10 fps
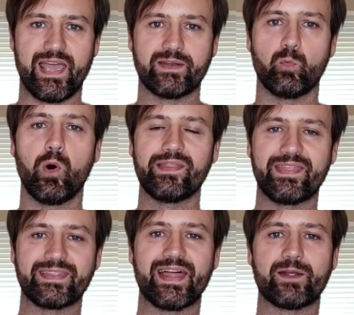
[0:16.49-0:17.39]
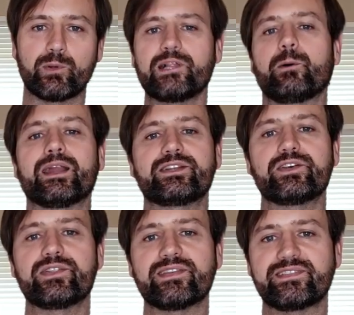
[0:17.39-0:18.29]
and one thing that I really want to
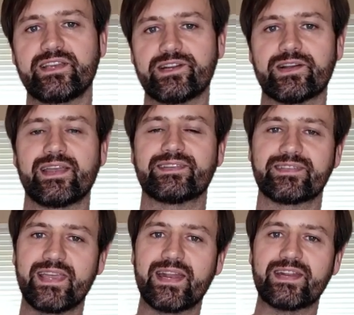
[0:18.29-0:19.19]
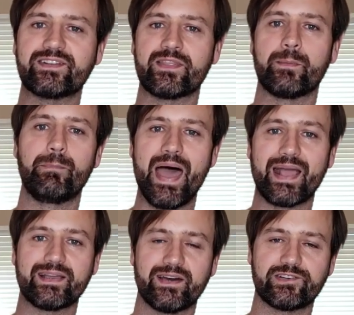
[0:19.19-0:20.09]
do this year is get into the
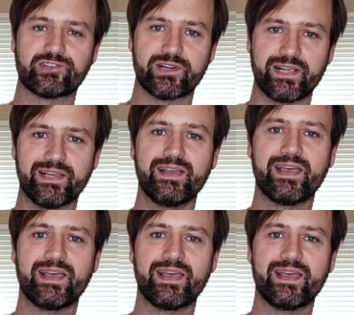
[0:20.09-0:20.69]
backcountry